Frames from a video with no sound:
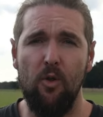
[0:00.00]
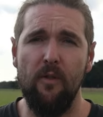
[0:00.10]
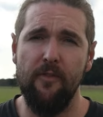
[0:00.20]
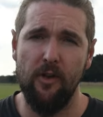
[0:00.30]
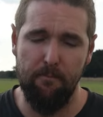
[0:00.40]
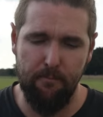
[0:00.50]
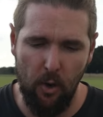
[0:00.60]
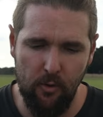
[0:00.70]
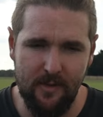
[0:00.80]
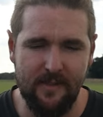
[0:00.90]
all of the
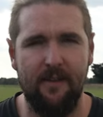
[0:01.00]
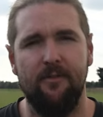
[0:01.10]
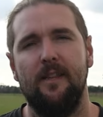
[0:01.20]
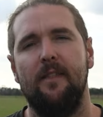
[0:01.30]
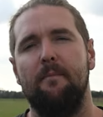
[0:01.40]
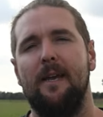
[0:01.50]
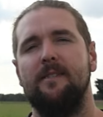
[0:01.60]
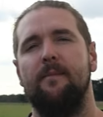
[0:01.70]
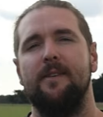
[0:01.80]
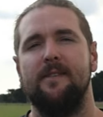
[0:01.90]
components, everything that
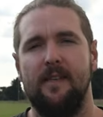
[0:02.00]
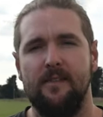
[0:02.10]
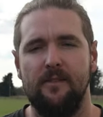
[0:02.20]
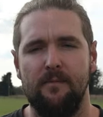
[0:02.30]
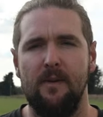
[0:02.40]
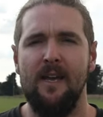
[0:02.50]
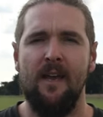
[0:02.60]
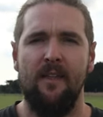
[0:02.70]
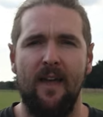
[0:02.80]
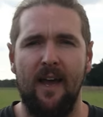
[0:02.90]
makes up the system
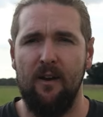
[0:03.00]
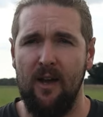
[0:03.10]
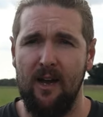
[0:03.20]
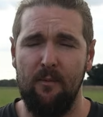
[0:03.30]
that